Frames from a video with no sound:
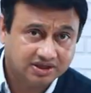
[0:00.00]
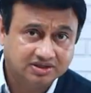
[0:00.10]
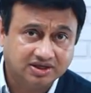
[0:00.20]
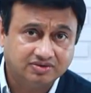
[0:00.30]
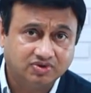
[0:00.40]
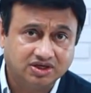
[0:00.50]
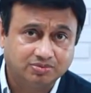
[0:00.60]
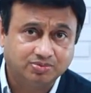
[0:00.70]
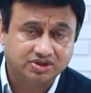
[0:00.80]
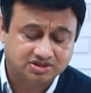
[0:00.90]
And then we
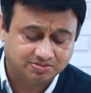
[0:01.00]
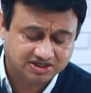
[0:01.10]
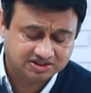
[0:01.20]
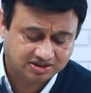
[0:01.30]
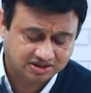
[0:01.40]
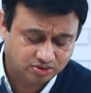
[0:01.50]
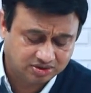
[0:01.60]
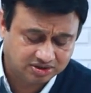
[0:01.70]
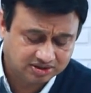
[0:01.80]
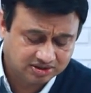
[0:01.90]
can pull this basket
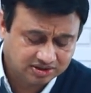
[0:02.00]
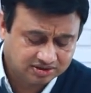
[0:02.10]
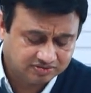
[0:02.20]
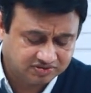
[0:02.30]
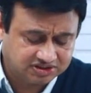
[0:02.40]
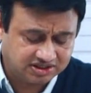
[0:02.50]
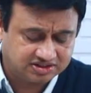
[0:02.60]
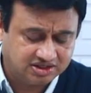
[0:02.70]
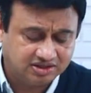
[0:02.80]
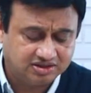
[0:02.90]
out, which
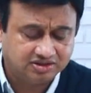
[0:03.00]
has the